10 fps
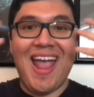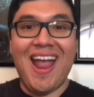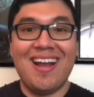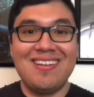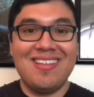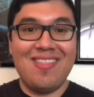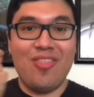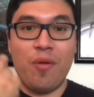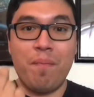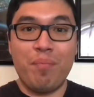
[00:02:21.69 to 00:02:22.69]
And
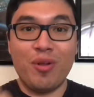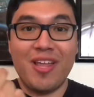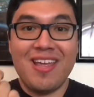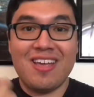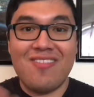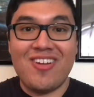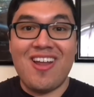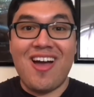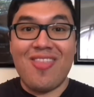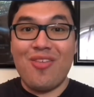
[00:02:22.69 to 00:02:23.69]
in the blink of
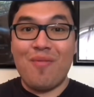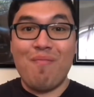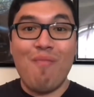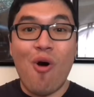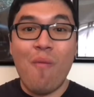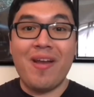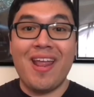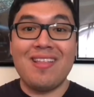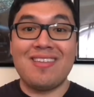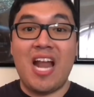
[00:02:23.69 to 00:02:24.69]
an eye, the moment
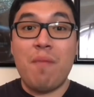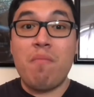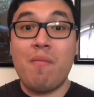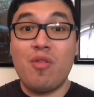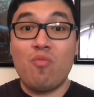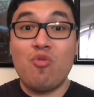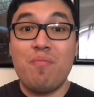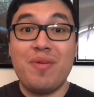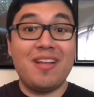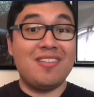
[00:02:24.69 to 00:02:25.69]
ends. And I remember the
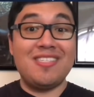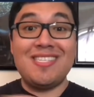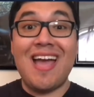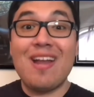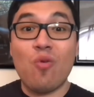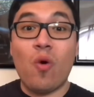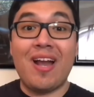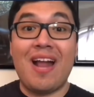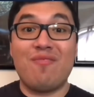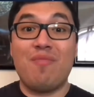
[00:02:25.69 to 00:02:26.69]
room being dead
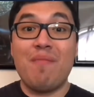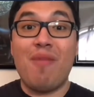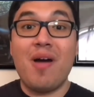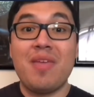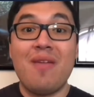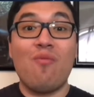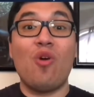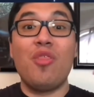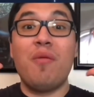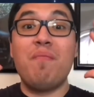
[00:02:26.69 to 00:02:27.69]
quiet after my mom gave
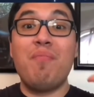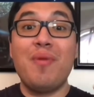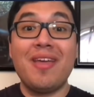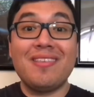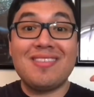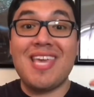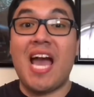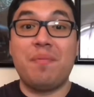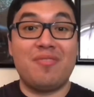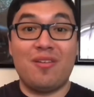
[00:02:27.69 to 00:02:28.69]
one of the biggest
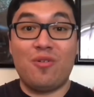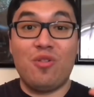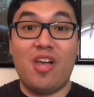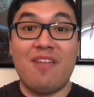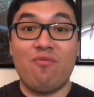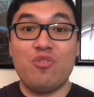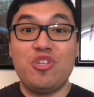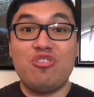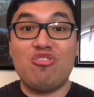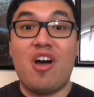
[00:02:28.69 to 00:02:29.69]
gasps in her life when
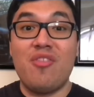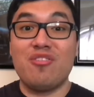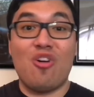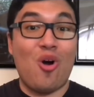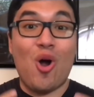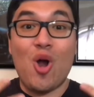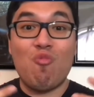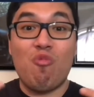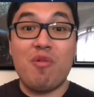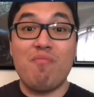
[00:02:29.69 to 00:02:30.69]
she saw this
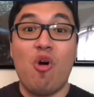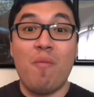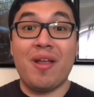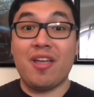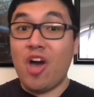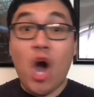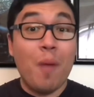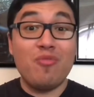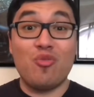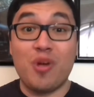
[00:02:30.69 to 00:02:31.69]
heartwarming moment
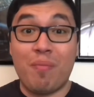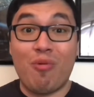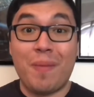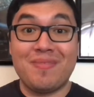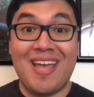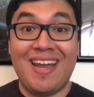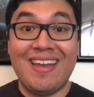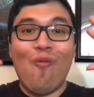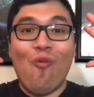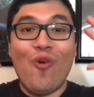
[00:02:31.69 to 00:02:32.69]
come to an abrupt
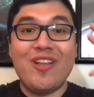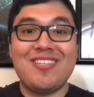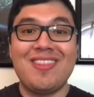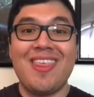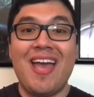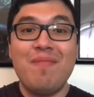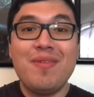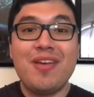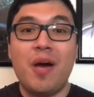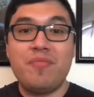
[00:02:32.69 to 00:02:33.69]
end, which then
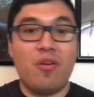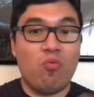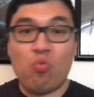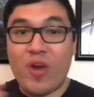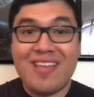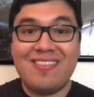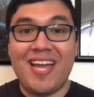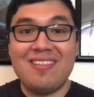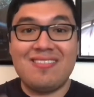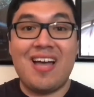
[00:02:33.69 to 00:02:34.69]
becomes a race
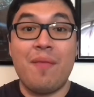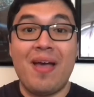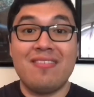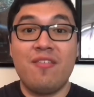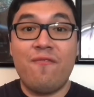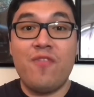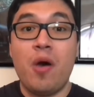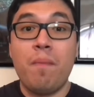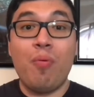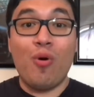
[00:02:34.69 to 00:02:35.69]
against time as the
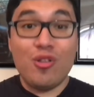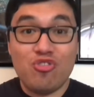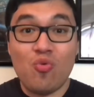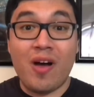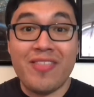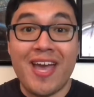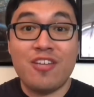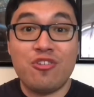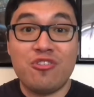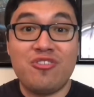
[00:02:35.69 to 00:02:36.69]
film puts you on the
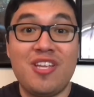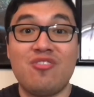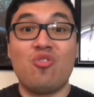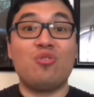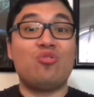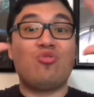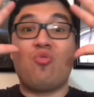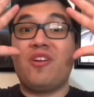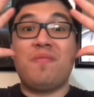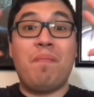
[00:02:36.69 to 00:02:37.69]
edge of your seat during the
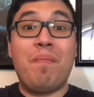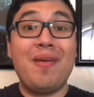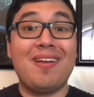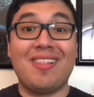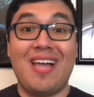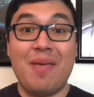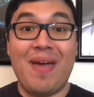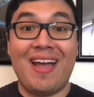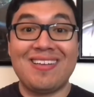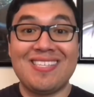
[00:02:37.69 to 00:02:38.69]
story's big
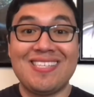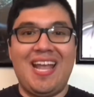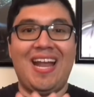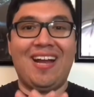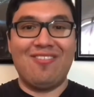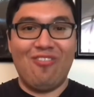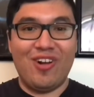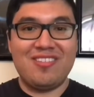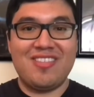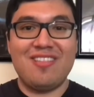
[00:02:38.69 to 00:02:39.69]
climax. And
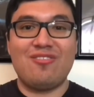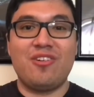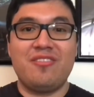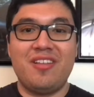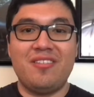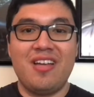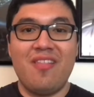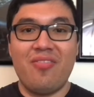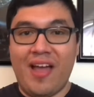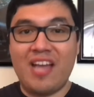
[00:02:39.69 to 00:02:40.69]
once things start to settle
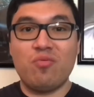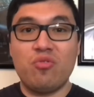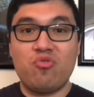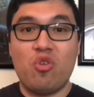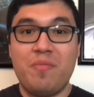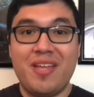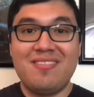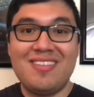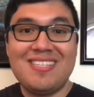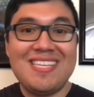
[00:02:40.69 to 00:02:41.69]
down, that's where the story
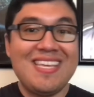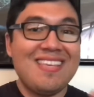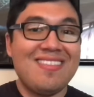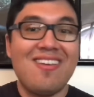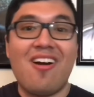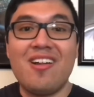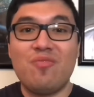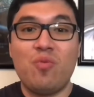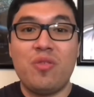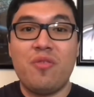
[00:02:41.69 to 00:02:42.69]
begins to tease the audience
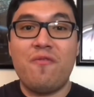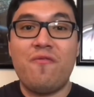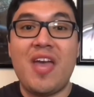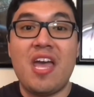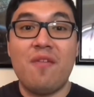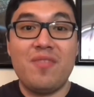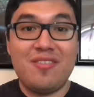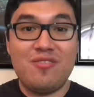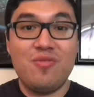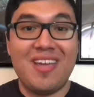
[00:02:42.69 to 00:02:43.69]
with the fate of
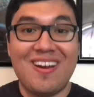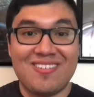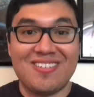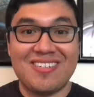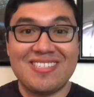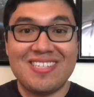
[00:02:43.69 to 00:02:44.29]
these two characters.